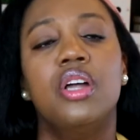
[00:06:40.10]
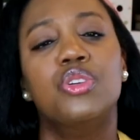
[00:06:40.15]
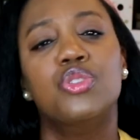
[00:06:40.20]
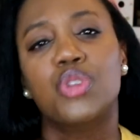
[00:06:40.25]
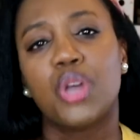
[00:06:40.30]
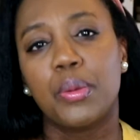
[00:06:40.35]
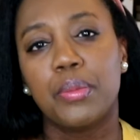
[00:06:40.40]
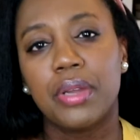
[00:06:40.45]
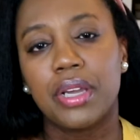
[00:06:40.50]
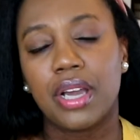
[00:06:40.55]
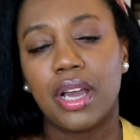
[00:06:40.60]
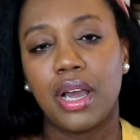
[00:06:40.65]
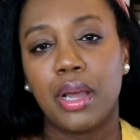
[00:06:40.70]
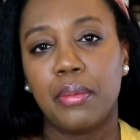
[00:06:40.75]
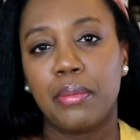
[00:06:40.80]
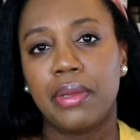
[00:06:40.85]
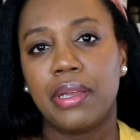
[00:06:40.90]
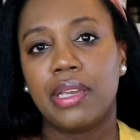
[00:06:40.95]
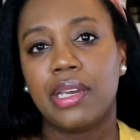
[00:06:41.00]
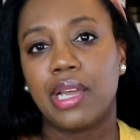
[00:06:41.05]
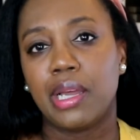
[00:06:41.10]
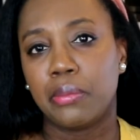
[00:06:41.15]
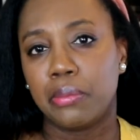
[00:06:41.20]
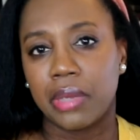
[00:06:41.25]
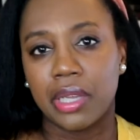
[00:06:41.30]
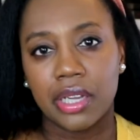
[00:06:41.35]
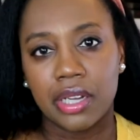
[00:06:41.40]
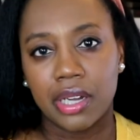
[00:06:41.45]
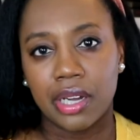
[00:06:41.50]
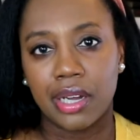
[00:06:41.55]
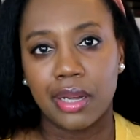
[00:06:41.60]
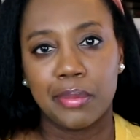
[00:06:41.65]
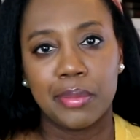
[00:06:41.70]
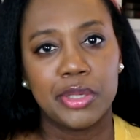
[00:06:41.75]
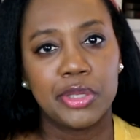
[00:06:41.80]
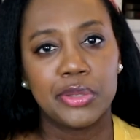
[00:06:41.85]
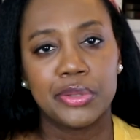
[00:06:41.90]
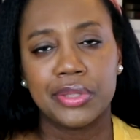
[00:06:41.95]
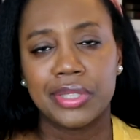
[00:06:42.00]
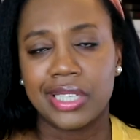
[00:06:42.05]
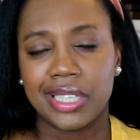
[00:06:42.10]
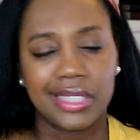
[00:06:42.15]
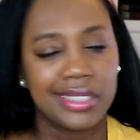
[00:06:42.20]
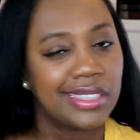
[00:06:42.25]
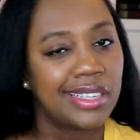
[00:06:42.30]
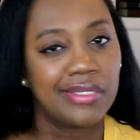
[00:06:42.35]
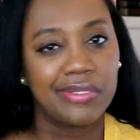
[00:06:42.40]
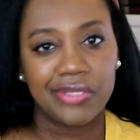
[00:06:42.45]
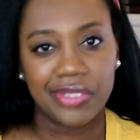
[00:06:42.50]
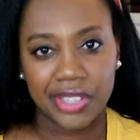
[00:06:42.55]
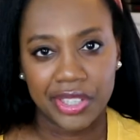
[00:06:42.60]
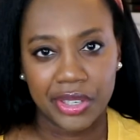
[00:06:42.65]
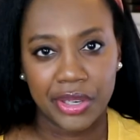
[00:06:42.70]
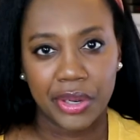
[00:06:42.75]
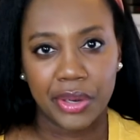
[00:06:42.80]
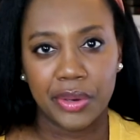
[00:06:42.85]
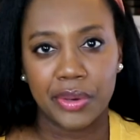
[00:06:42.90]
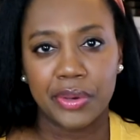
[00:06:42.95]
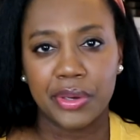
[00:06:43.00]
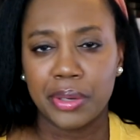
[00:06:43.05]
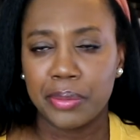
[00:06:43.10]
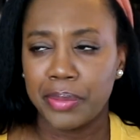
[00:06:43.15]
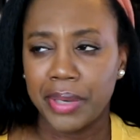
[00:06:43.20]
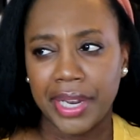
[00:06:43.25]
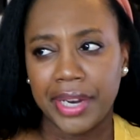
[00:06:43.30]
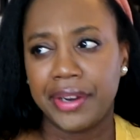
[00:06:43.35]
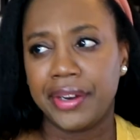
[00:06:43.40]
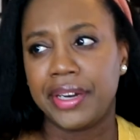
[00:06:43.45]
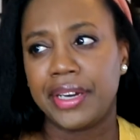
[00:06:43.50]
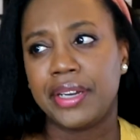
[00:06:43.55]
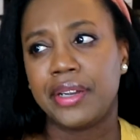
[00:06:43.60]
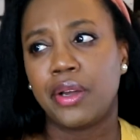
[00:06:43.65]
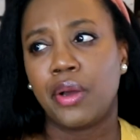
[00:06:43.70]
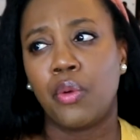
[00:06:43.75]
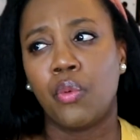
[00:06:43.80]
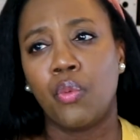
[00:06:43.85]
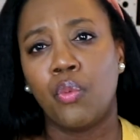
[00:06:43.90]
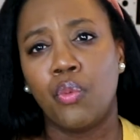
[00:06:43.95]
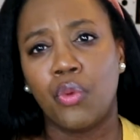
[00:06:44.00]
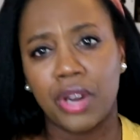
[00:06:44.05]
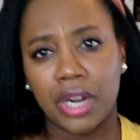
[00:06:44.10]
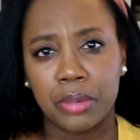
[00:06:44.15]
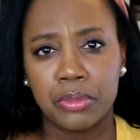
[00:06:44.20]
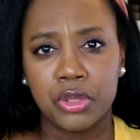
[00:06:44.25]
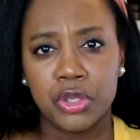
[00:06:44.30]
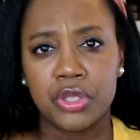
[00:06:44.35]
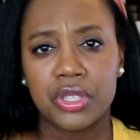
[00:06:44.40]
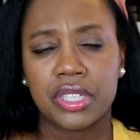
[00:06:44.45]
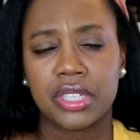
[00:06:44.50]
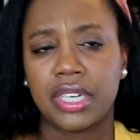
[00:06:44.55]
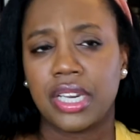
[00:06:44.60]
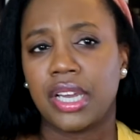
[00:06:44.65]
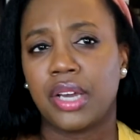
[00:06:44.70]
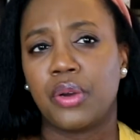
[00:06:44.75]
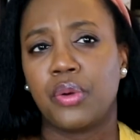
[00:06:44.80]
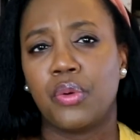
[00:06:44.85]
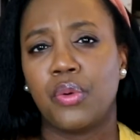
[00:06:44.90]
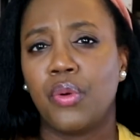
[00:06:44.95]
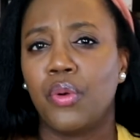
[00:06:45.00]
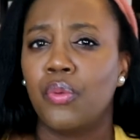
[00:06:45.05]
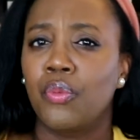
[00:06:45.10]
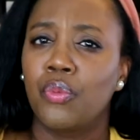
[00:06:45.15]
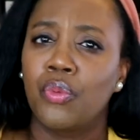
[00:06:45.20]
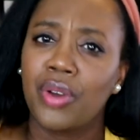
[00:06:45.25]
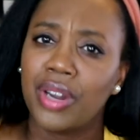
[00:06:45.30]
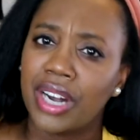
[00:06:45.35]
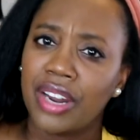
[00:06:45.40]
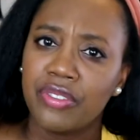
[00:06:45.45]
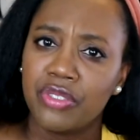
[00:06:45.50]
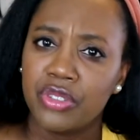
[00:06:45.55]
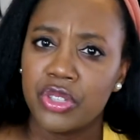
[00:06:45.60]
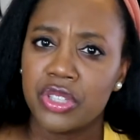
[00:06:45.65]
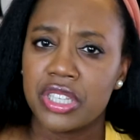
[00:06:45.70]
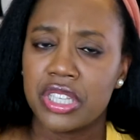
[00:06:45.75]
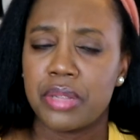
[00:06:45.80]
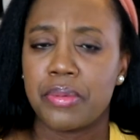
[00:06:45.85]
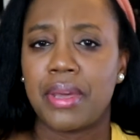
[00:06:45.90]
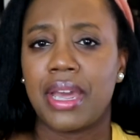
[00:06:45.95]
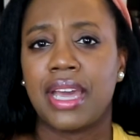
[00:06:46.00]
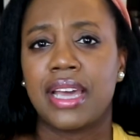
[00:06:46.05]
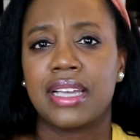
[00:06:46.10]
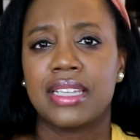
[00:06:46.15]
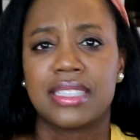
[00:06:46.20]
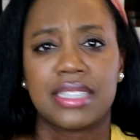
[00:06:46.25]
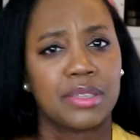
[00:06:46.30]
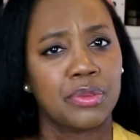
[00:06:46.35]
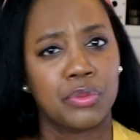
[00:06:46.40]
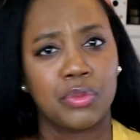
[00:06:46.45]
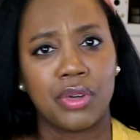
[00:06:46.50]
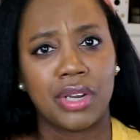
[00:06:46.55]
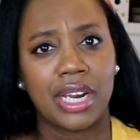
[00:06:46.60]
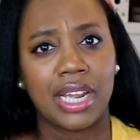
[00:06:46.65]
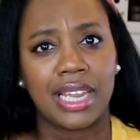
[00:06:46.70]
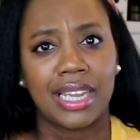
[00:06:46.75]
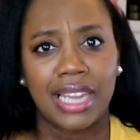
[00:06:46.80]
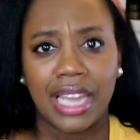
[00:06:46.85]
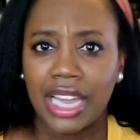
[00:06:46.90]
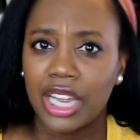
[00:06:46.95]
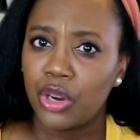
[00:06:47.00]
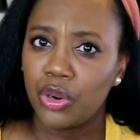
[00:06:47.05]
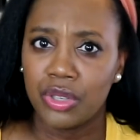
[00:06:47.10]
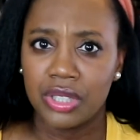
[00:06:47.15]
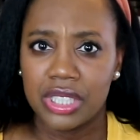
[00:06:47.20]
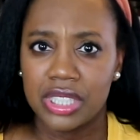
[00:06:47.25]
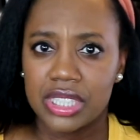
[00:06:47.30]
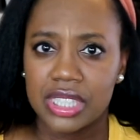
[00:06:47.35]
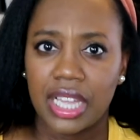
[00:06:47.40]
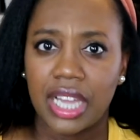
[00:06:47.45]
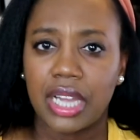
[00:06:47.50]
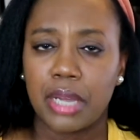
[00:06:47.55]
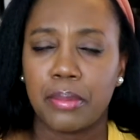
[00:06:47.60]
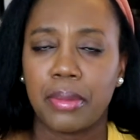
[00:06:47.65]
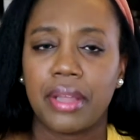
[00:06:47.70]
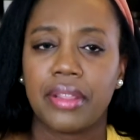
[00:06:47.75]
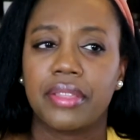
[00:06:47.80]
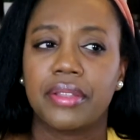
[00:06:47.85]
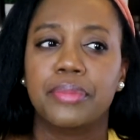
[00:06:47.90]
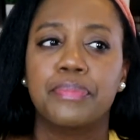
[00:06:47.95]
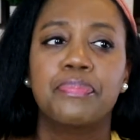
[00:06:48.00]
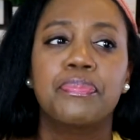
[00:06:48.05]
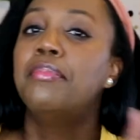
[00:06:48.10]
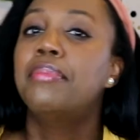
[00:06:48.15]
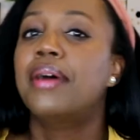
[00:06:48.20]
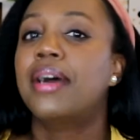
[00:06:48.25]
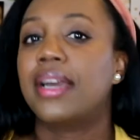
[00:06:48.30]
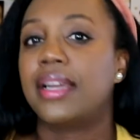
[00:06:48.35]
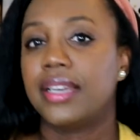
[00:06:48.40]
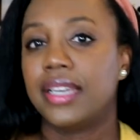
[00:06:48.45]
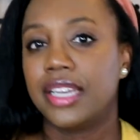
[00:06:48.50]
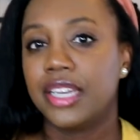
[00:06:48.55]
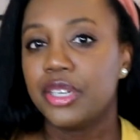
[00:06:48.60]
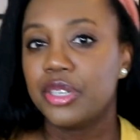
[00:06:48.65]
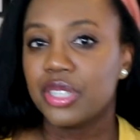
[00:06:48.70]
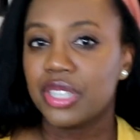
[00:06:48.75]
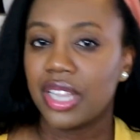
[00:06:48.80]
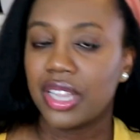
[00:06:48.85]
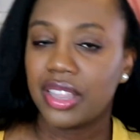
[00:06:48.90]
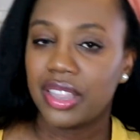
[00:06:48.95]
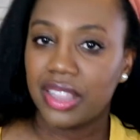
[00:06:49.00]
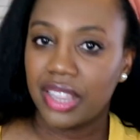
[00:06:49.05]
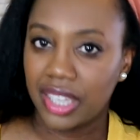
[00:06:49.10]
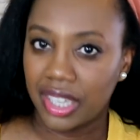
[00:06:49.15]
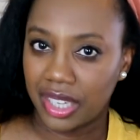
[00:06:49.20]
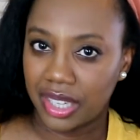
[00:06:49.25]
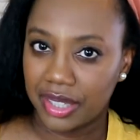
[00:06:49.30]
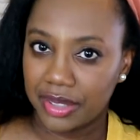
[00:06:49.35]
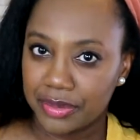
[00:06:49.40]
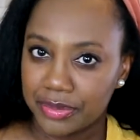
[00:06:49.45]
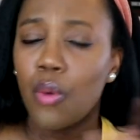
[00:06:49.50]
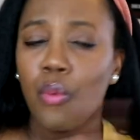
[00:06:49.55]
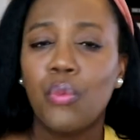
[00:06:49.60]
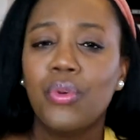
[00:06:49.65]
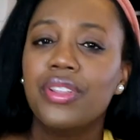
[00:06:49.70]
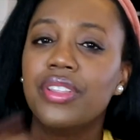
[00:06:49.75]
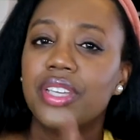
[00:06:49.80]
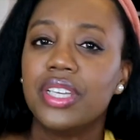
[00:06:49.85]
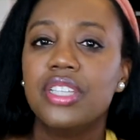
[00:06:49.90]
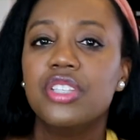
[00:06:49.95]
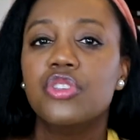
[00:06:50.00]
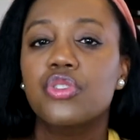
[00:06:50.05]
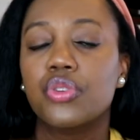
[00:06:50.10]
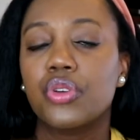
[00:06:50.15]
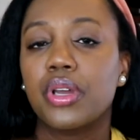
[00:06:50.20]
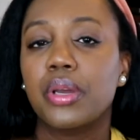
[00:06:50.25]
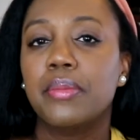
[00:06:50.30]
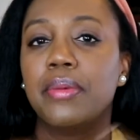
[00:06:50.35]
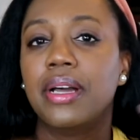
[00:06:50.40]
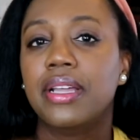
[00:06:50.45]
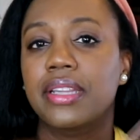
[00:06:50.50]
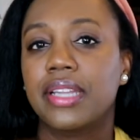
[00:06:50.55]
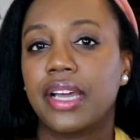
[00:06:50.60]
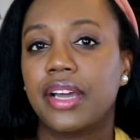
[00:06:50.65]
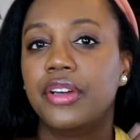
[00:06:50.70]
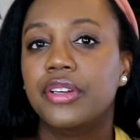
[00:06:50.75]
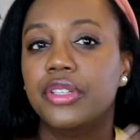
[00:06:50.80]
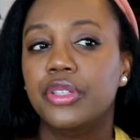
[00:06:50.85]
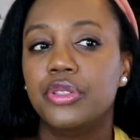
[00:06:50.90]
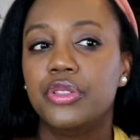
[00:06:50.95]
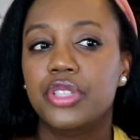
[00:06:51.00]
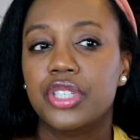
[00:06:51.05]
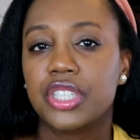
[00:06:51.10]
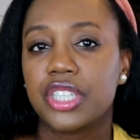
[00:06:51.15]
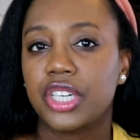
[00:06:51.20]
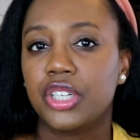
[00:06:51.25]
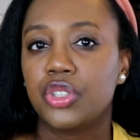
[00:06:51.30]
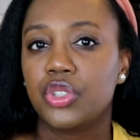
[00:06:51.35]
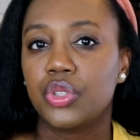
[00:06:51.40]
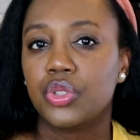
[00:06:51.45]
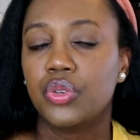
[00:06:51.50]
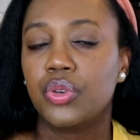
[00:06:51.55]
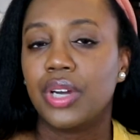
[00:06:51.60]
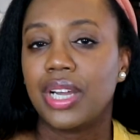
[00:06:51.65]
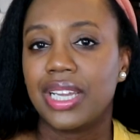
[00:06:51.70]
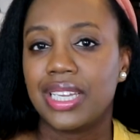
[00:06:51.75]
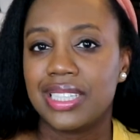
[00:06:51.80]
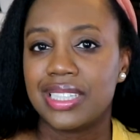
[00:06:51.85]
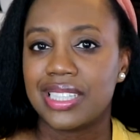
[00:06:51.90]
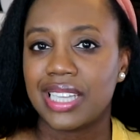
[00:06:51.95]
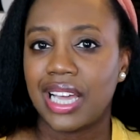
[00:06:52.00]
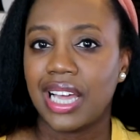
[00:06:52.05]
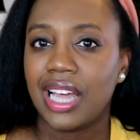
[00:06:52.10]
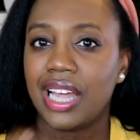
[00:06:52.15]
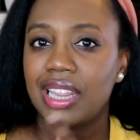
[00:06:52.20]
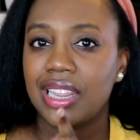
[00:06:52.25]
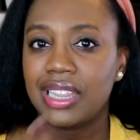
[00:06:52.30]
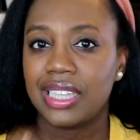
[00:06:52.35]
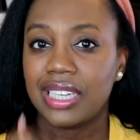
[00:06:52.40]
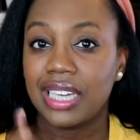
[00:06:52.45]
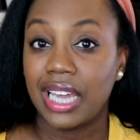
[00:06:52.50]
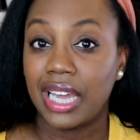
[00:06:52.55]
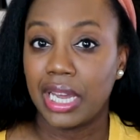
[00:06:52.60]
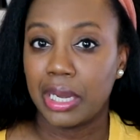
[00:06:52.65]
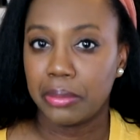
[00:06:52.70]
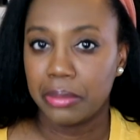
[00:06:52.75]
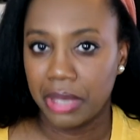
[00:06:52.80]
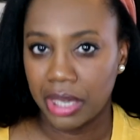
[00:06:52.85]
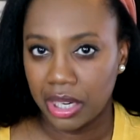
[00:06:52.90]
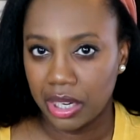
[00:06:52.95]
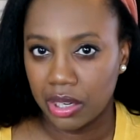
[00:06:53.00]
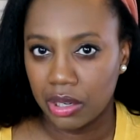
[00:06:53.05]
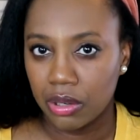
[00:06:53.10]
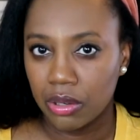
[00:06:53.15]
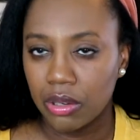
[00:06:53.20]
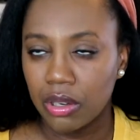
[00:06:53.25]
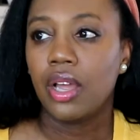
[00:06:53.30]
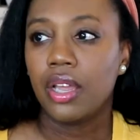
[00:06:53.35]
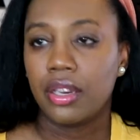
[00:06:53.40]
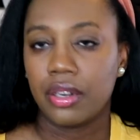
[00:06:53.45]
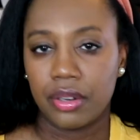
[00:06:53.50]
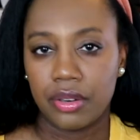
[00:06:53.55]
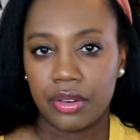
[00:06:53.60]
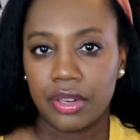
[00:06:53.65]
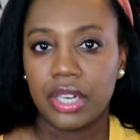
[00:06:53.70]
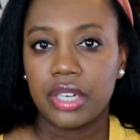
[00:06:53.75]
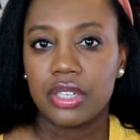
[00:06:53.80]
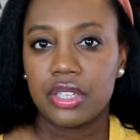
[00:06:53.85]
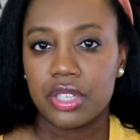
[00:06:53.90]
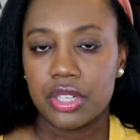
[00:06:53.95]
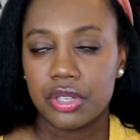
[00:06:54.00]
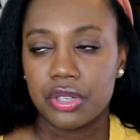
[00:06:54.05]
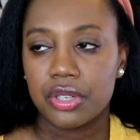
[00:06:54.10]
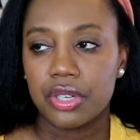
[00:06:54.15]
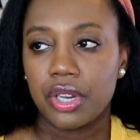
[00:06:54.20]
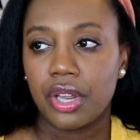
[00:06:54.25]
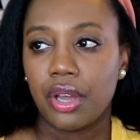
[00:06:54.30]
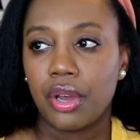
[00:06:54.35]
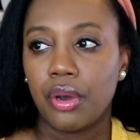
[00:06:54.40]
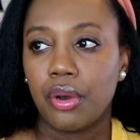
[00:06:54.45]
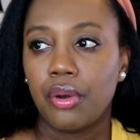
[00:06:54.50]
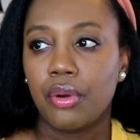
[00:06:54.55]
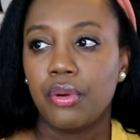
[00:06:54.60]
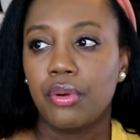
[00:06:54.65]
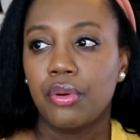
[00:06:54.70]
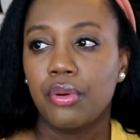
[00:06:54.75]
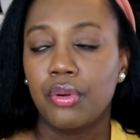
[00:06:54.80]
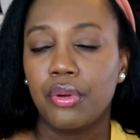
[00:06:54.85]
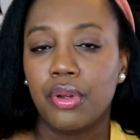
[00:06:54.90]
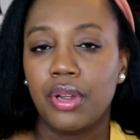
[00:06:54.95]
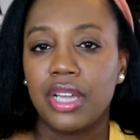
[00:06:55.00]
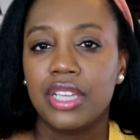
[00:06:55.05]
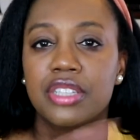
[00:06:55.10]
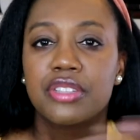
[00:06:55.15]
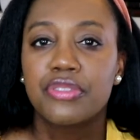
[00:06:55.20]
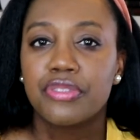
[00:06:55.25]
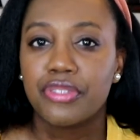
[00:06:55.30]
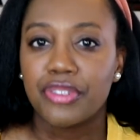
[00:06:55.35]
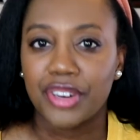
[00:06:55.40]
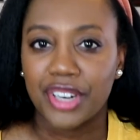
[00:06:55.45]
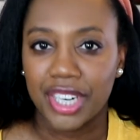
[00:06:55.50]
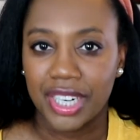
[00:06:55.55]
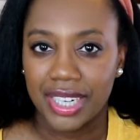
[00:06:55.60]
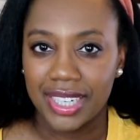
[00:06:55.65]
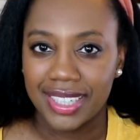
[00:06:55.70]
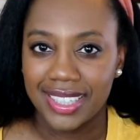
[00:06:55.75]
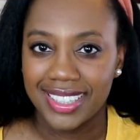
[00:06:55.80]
drop me a comment. I may come and do an in-depth video comparing what I'm using now, what I've used in the past, and what I like or dislike about them. But here's the thing. With Instagram allowing you to schedule inside the app now and Creator Studio, it's free.